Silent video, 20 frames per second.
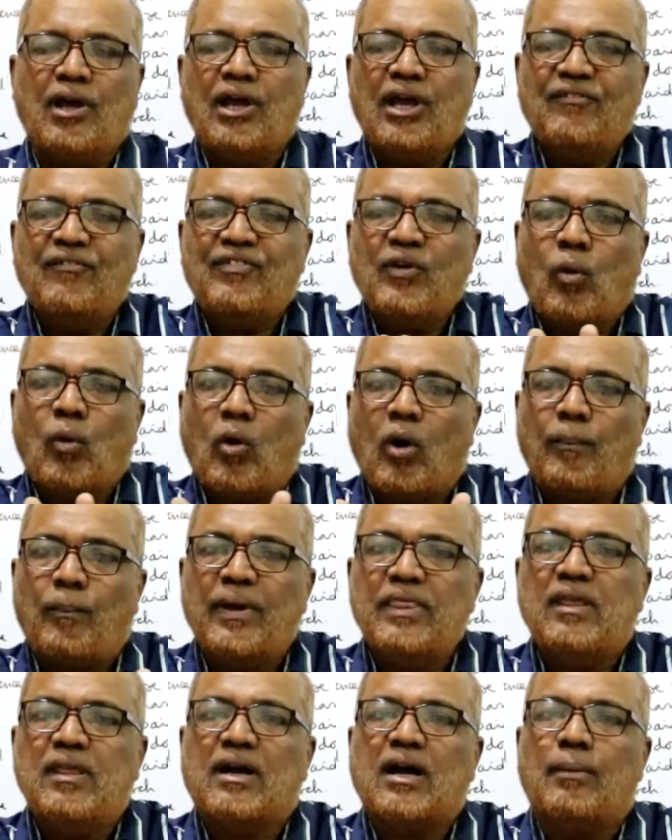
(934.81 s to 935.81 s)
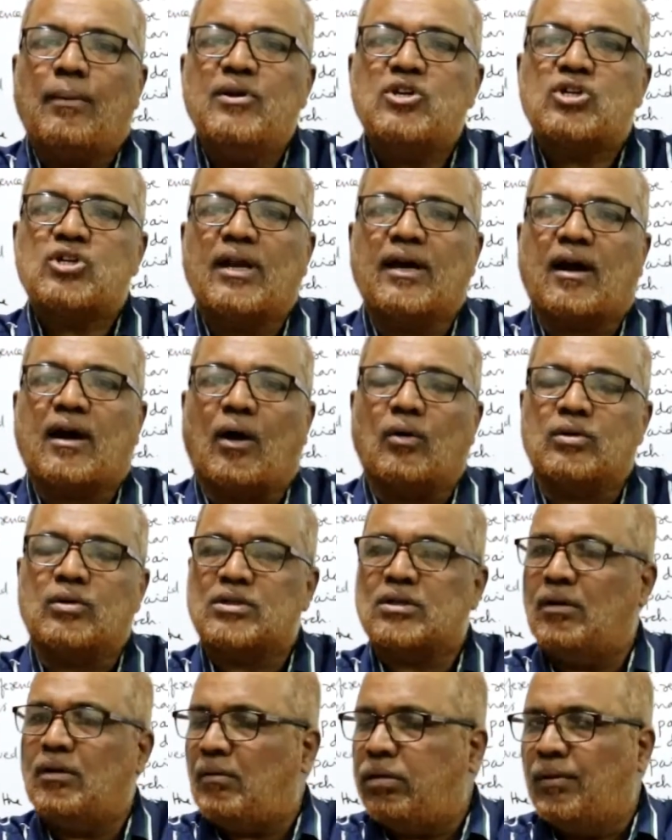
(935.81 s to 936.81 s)
If you open the commission
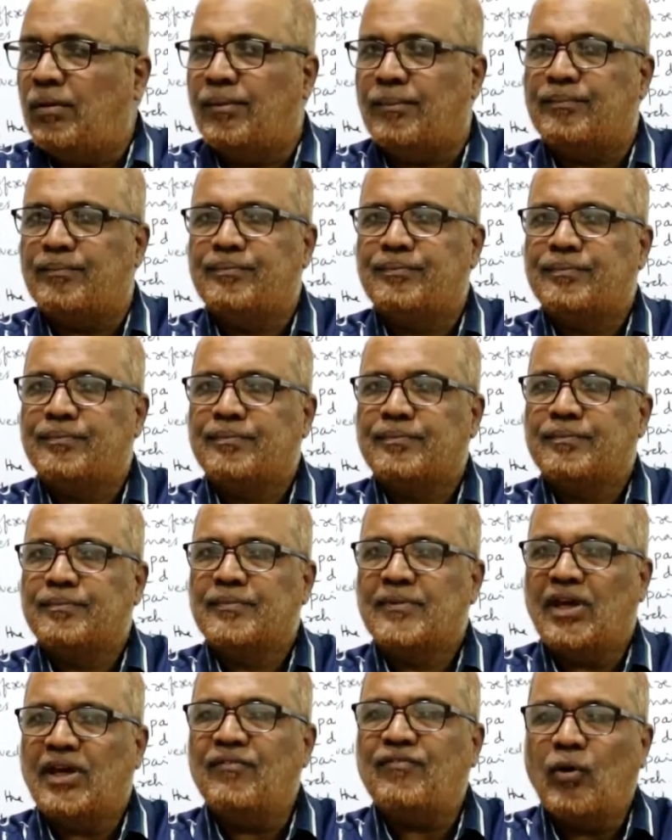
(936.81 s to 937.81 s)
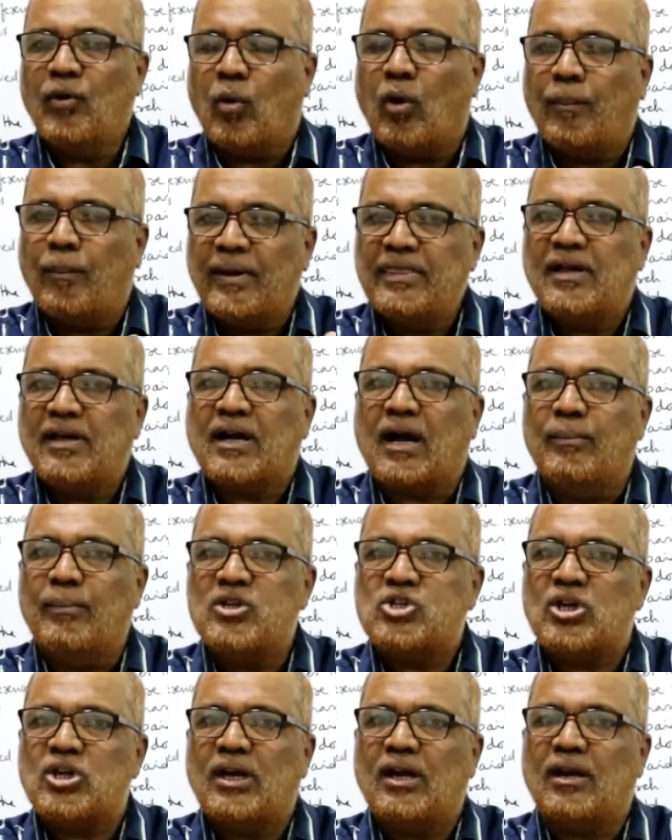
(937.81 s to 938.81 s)
account, if you open the
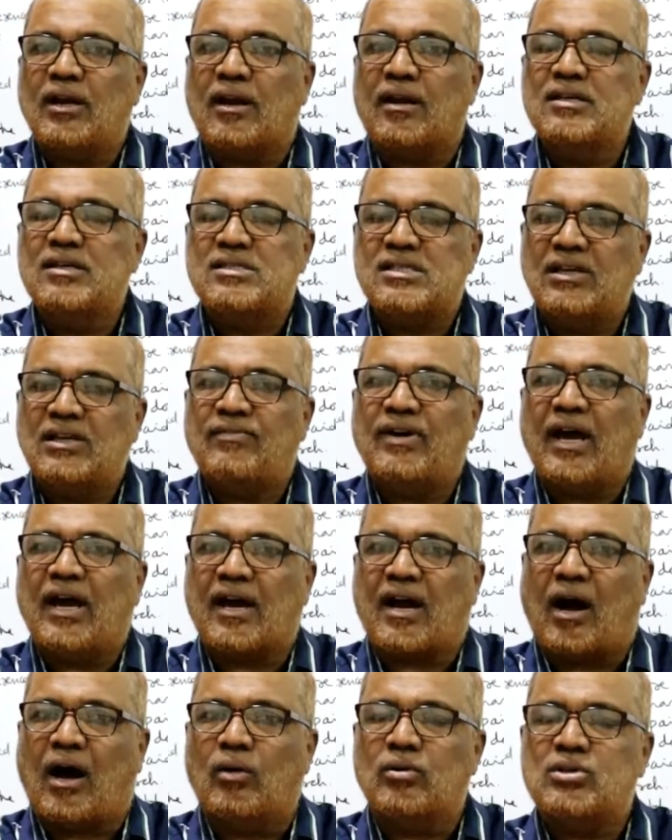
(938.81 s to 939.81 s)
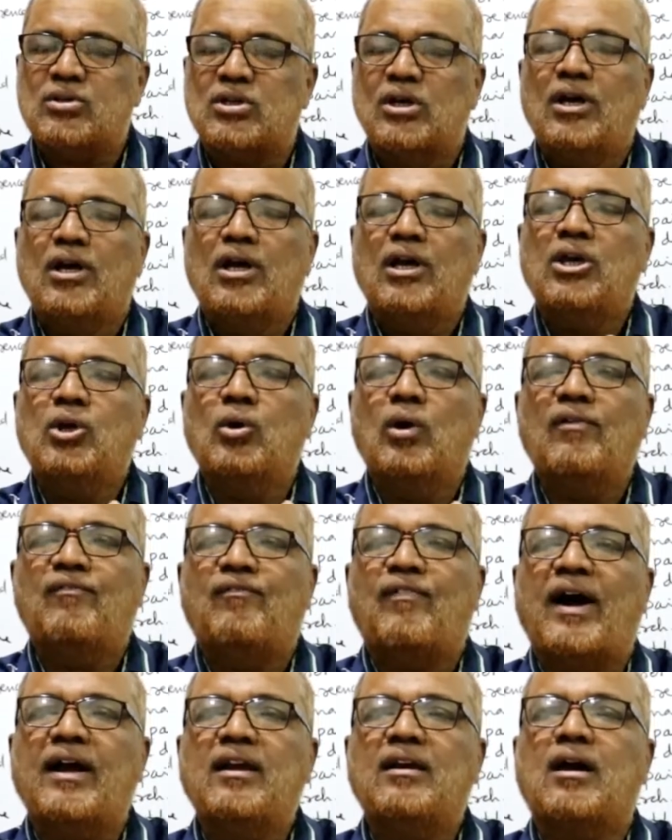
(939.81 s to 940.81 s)
commission received account, you will
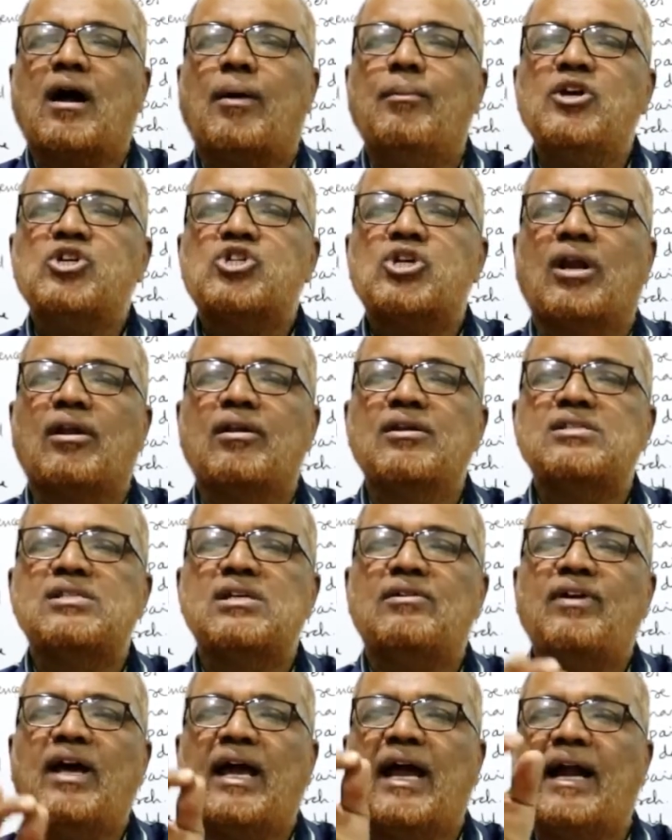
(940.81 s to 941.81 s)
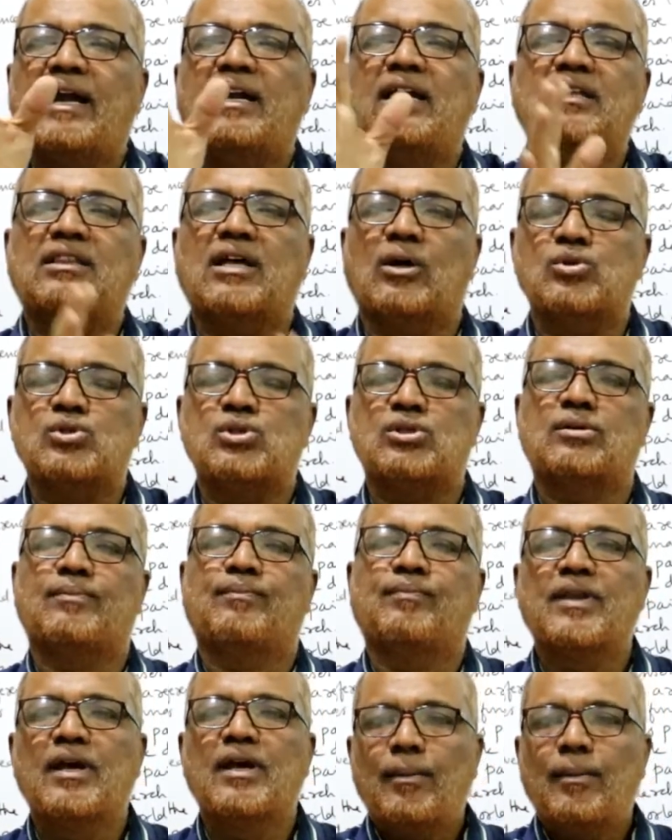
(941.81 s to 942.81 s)
find commission received 80,000.
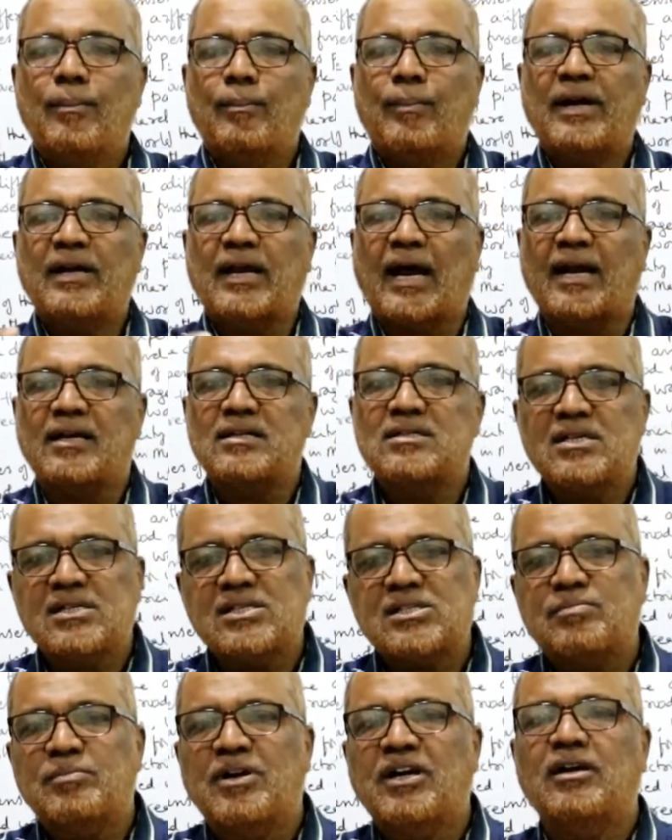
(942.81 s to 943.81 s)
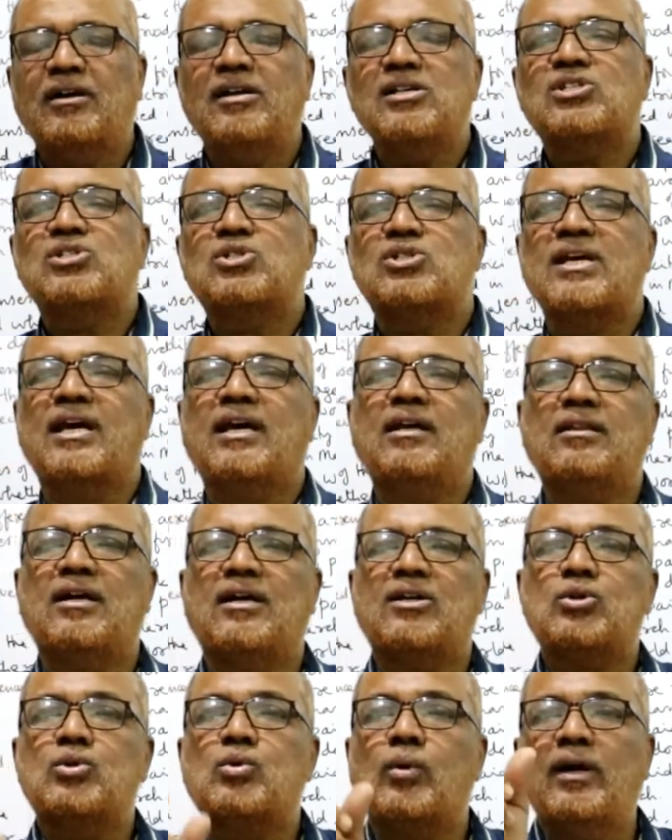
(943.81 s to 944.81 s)
But adjustment, it is saying
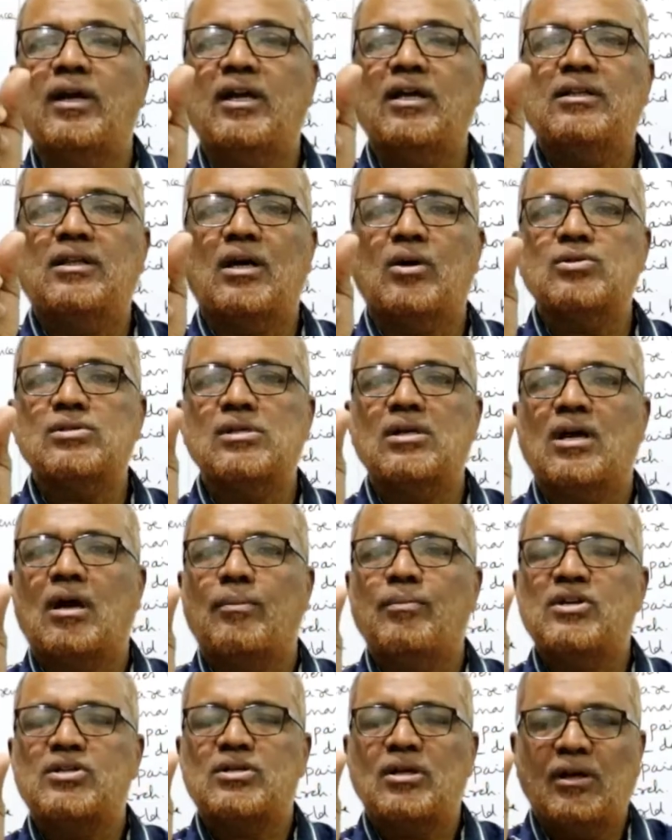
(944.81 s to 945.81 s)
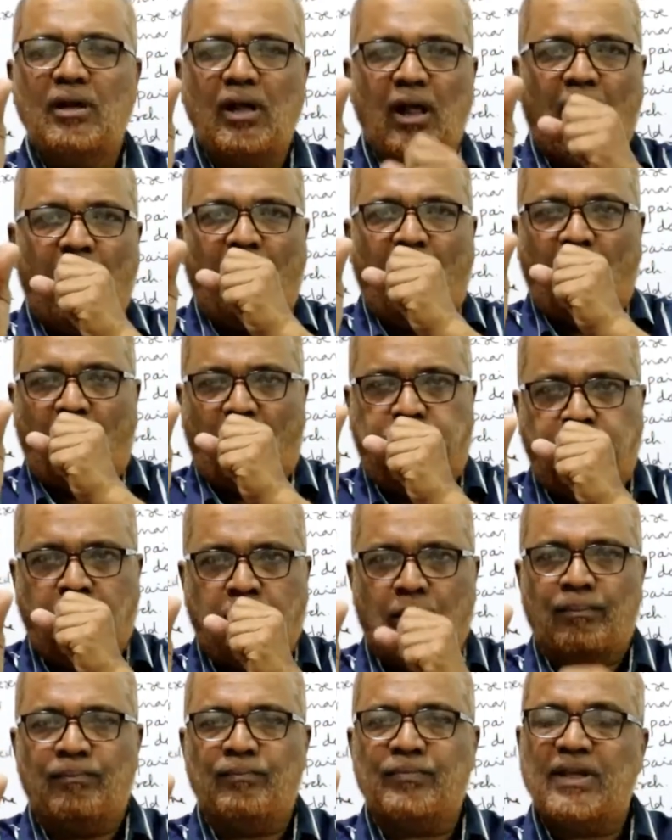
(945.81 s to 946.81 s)
that 20,000 commission
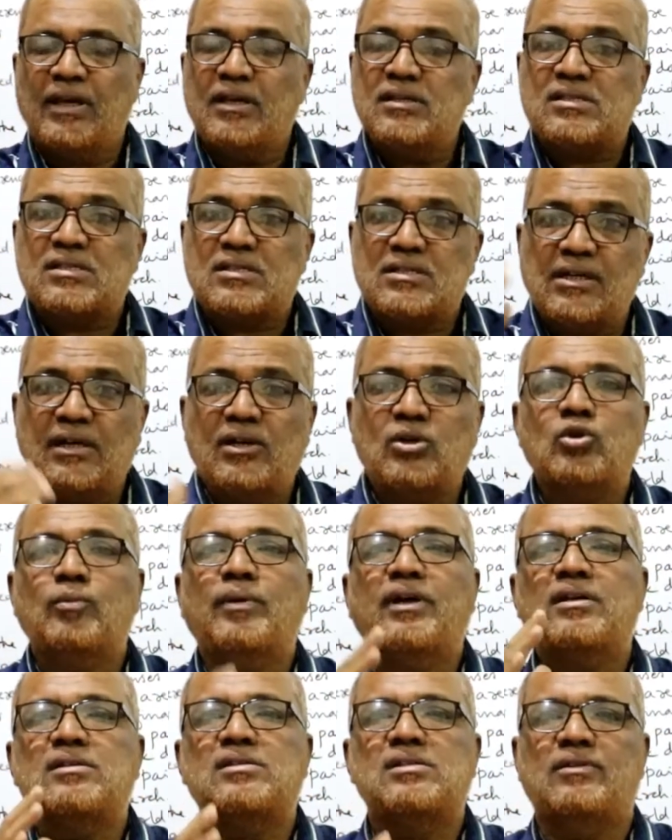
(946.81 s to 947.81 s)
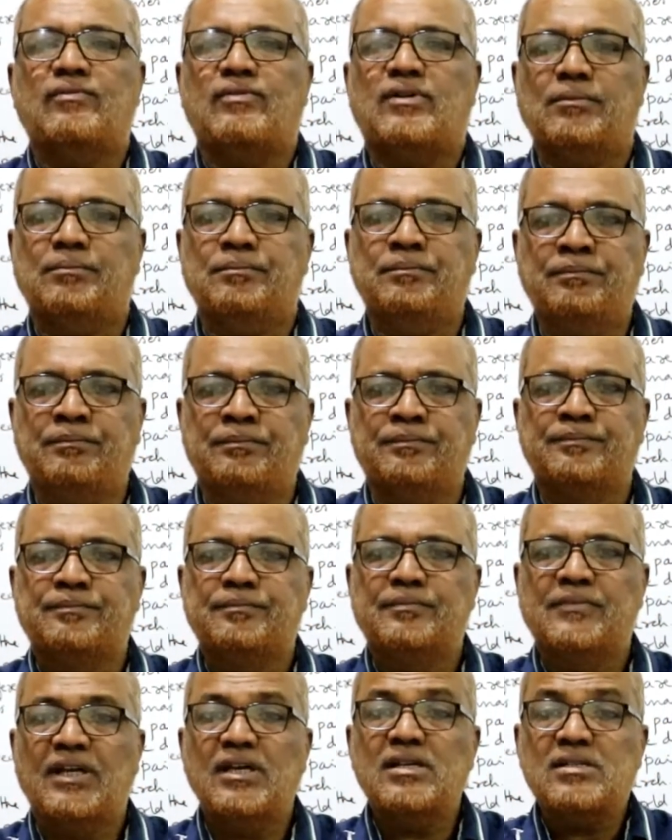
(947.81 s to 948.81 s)
is still to be received,
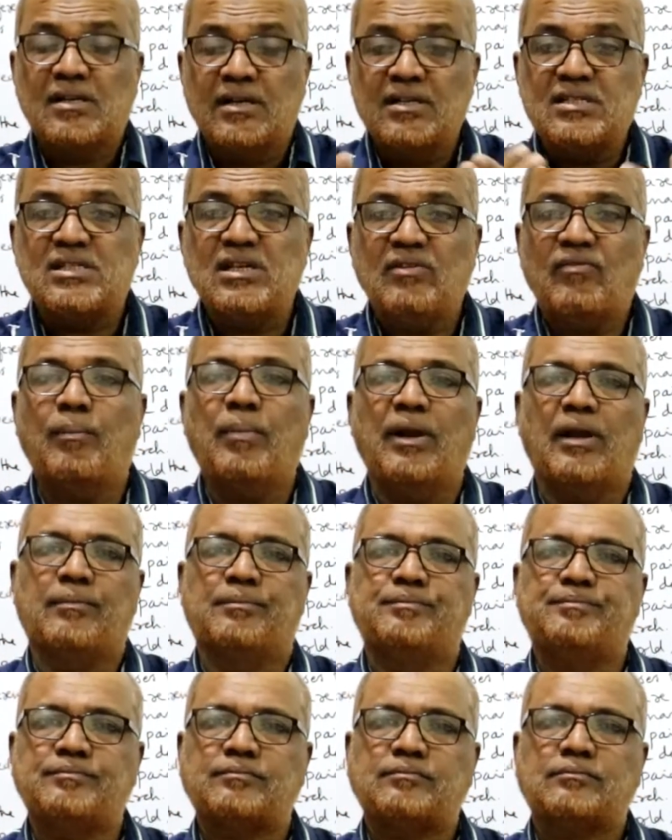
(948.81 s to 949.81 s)
is receivable.